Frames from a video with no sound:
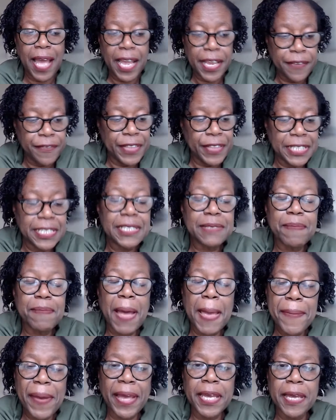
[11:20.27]
this is my
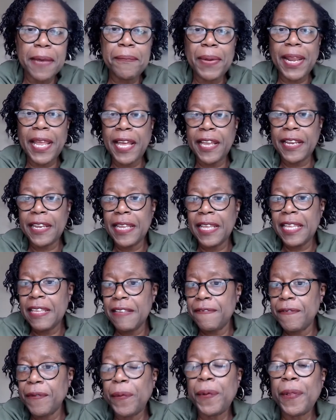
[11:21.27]
backup plan
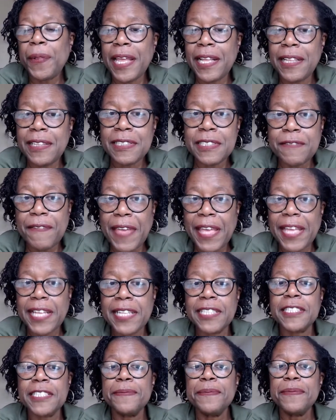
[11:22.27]
if all else
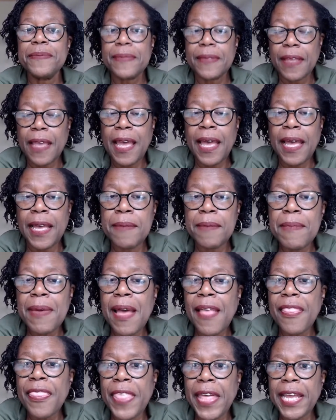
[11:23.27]
fails,
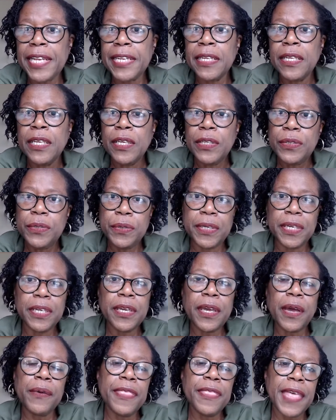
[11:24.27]
then you can
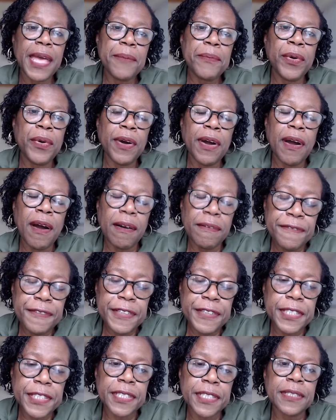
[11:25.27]
go in there more
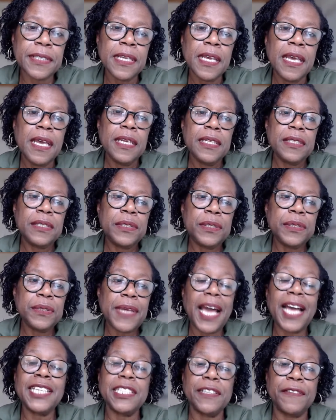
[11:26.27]
confident
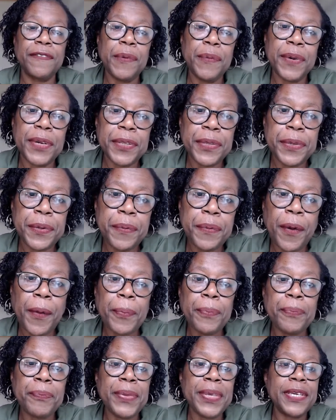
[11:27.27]
to ask for what you
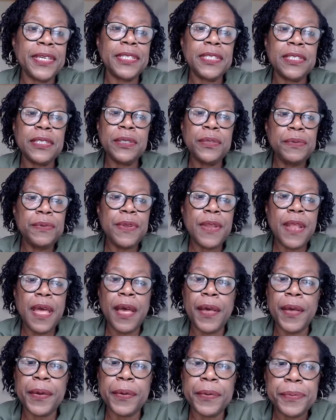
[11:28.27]
want, because you
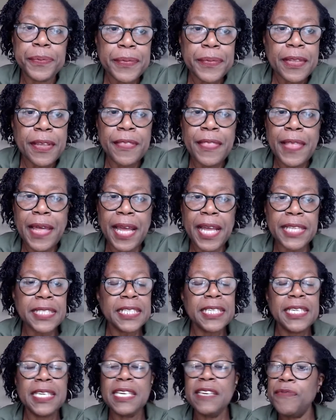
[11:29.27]
know that
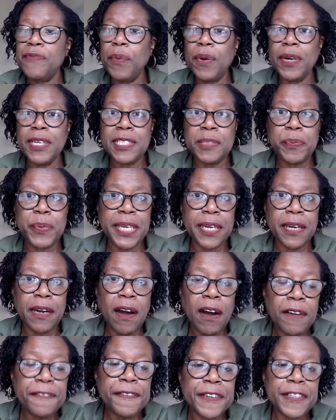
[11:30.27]
if what is being
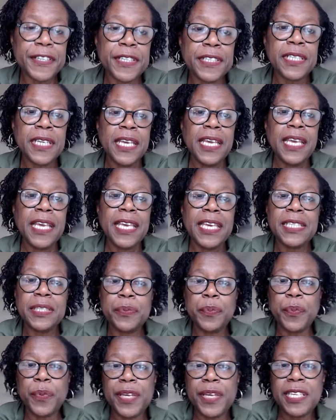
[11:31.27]
offered
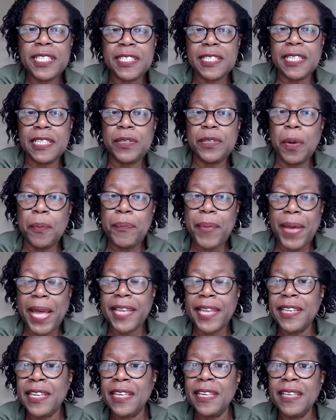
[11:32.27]
is worse than your
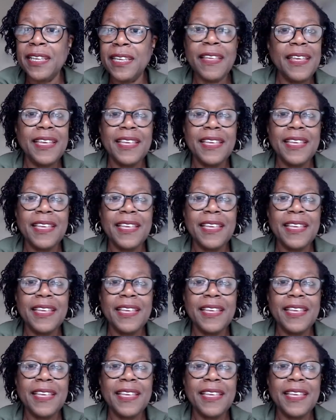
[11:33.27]
BATNA,